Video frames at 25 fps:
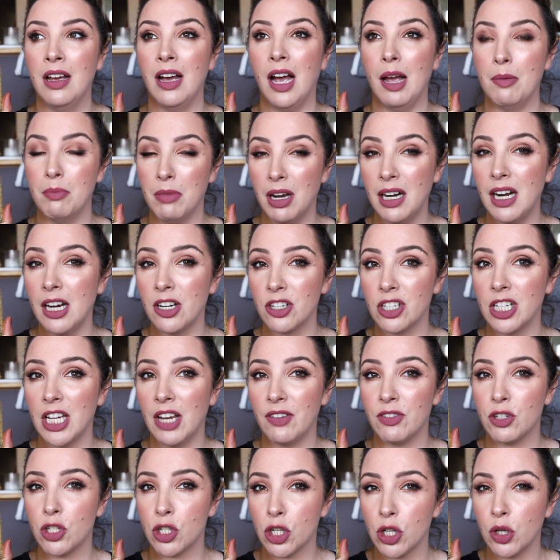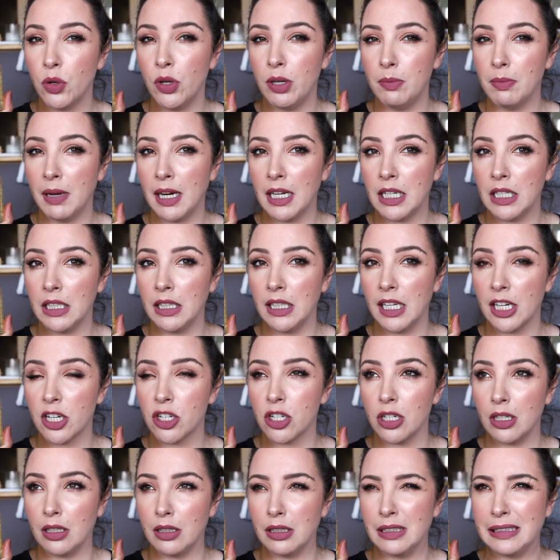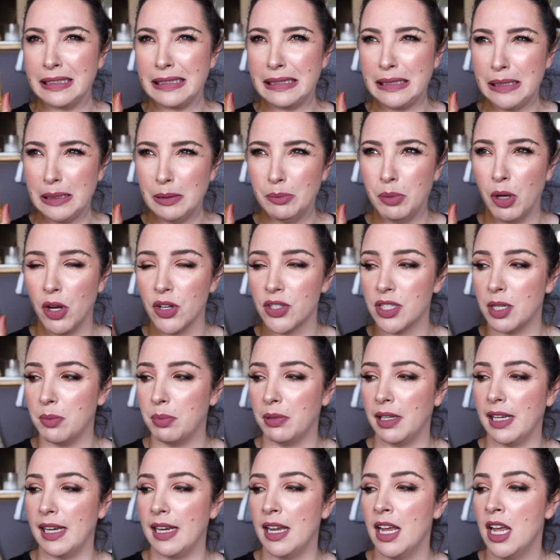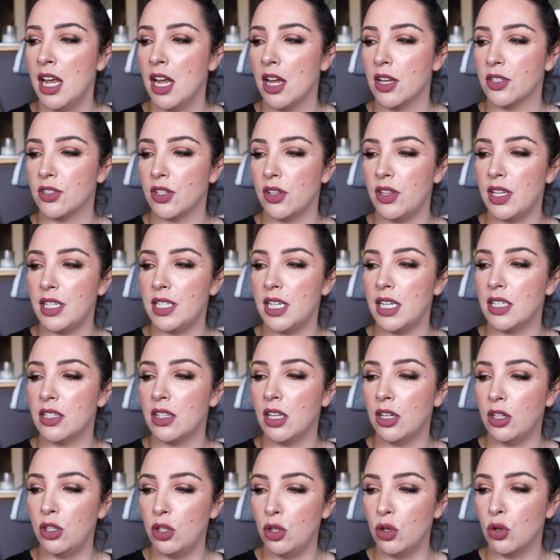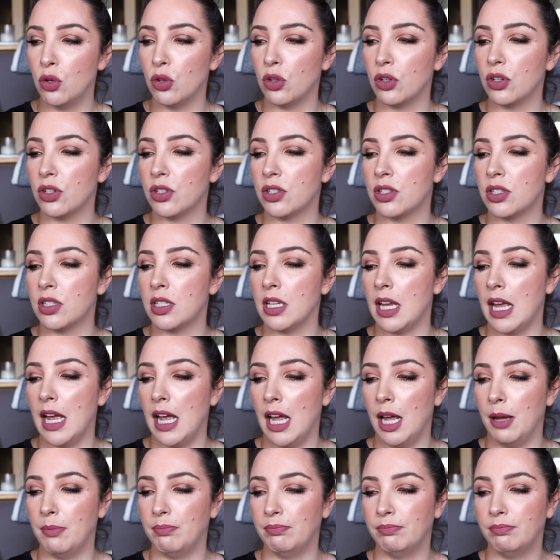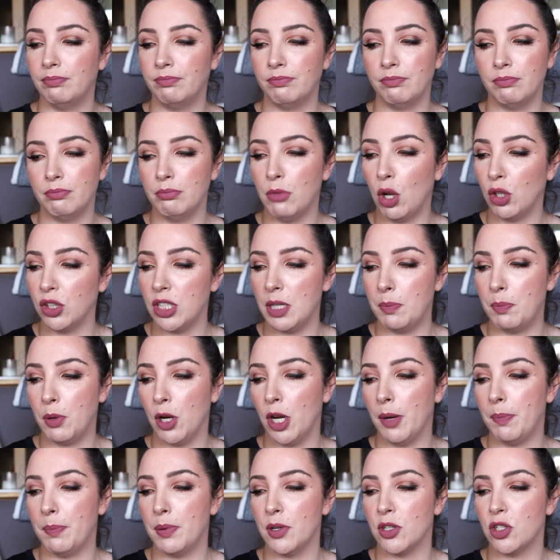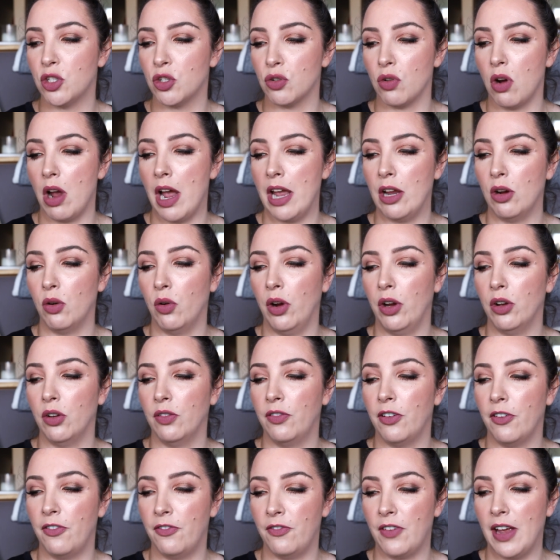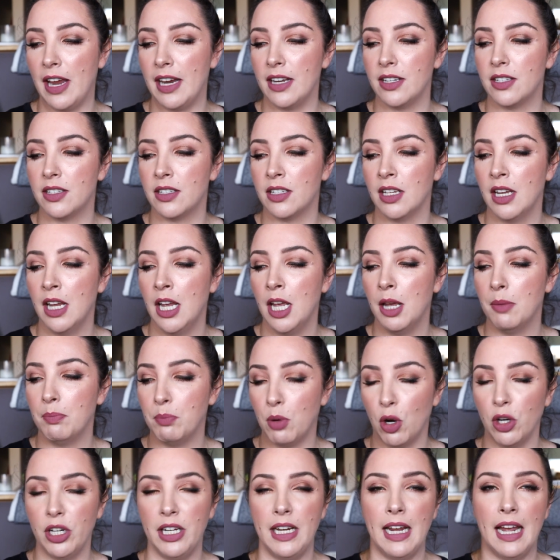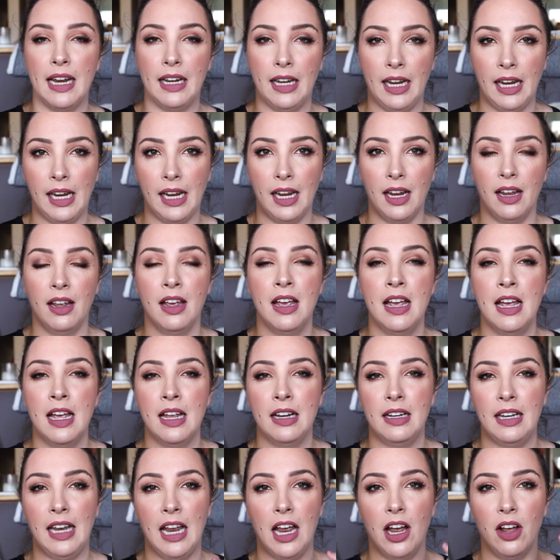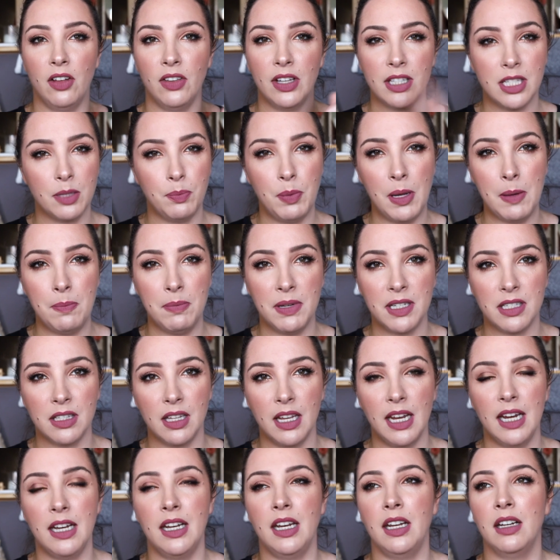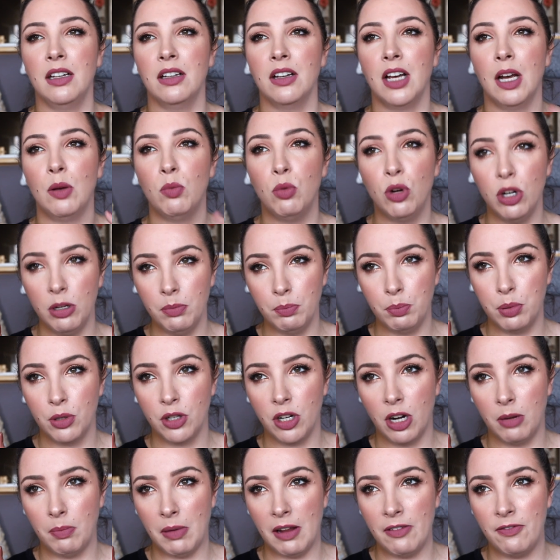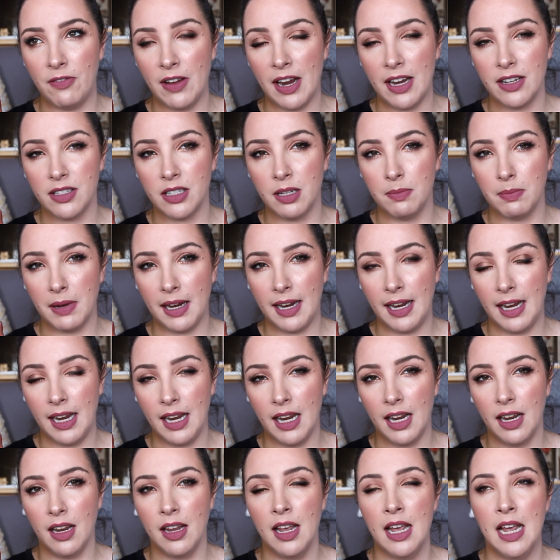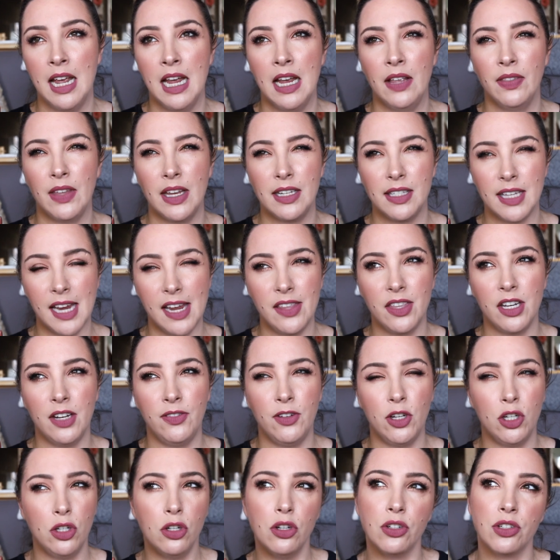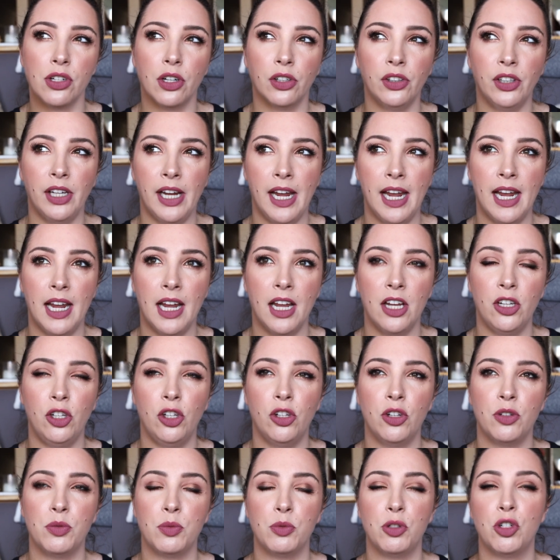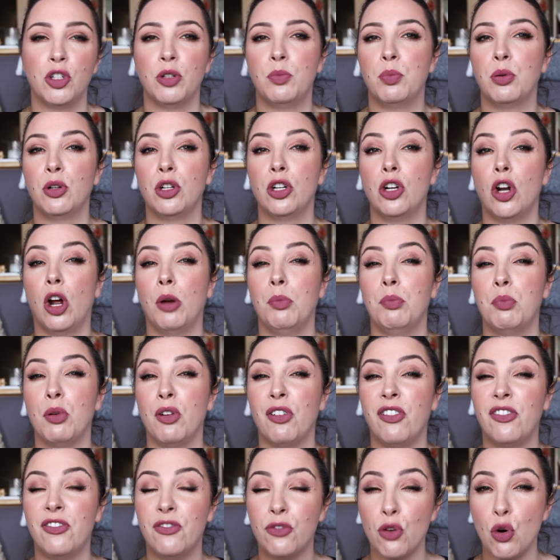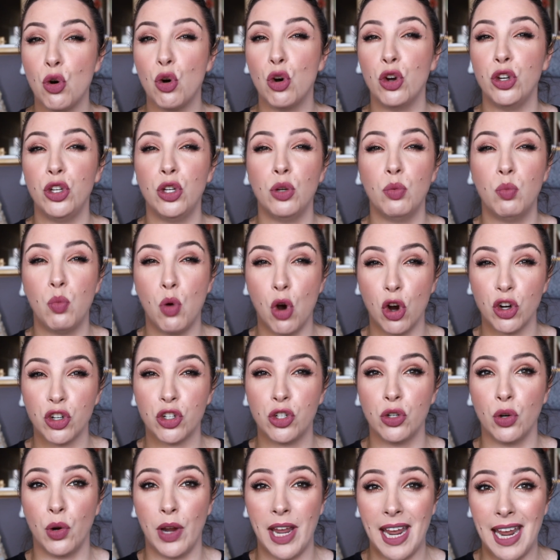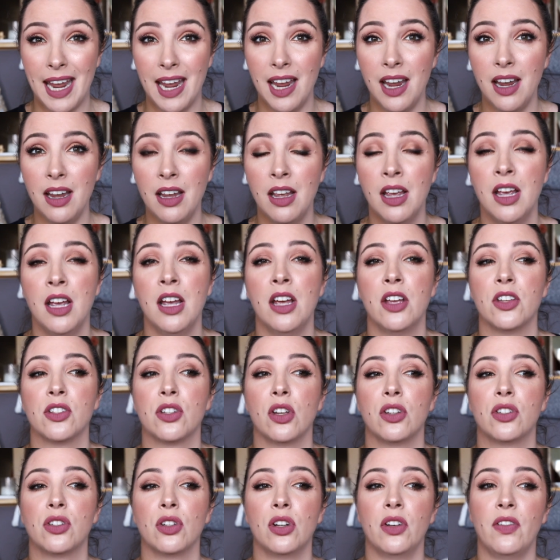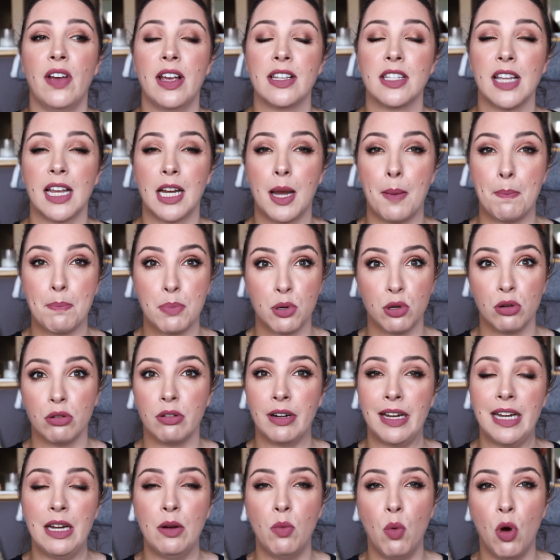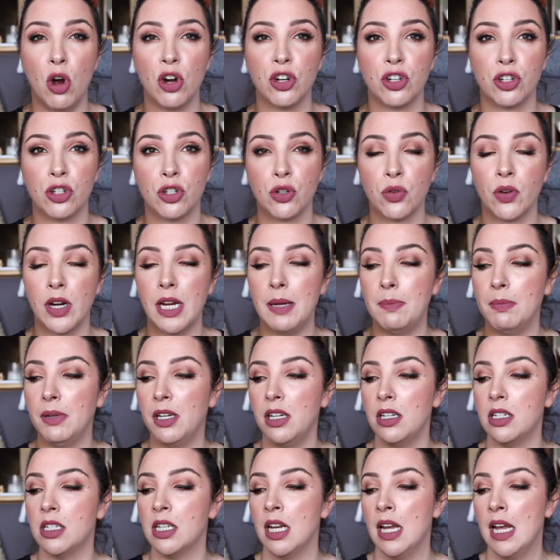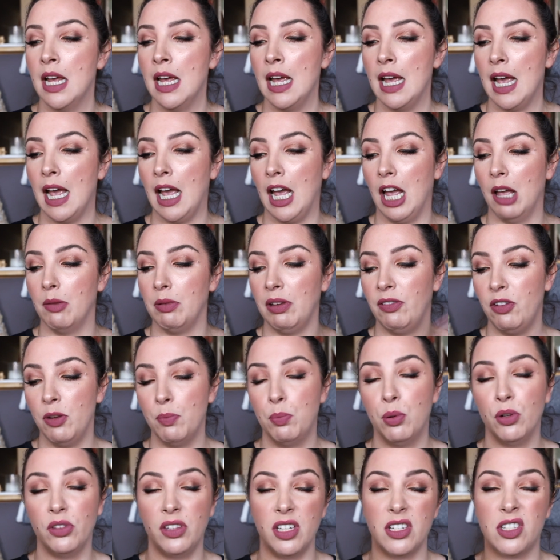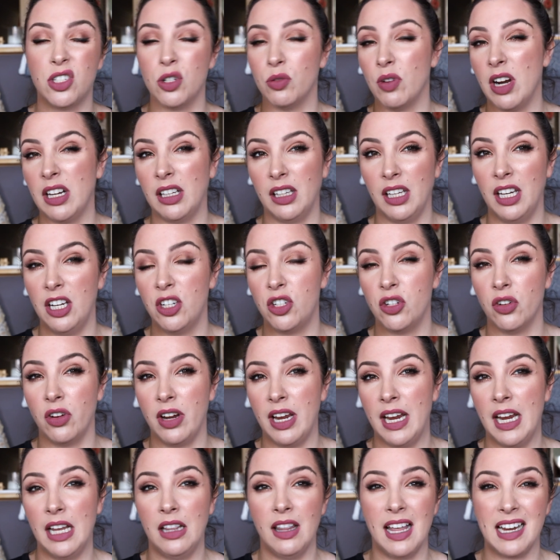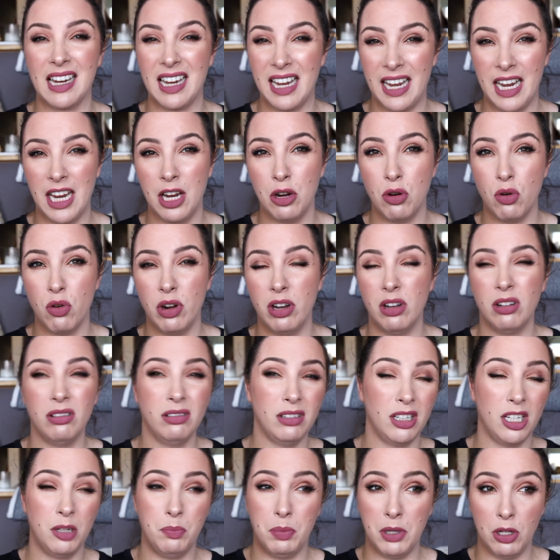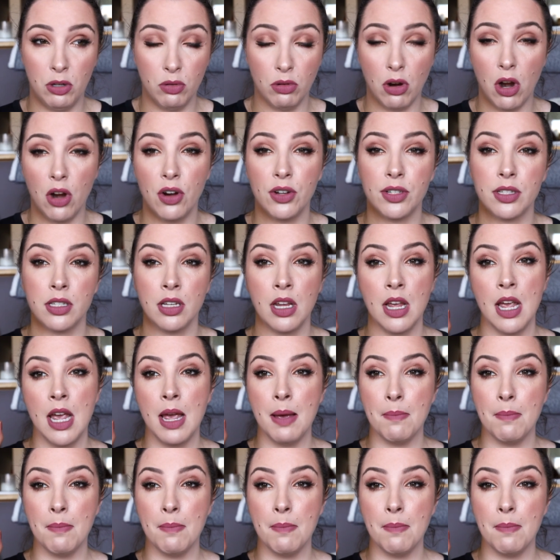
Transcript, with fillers: I might actually have two in my collection, possibly. So this is the Nuxe um, multi-purpose dry oil for face, body and hair. Now that's a bit misleading. I wouldn't put it on my face and my hair. They say that if you use it on your hair, you should put it on before you wash your hair. So sort of as like a pre-wash treatment. Um, if you put this directly into your hair like a hair oil, it'd be gross.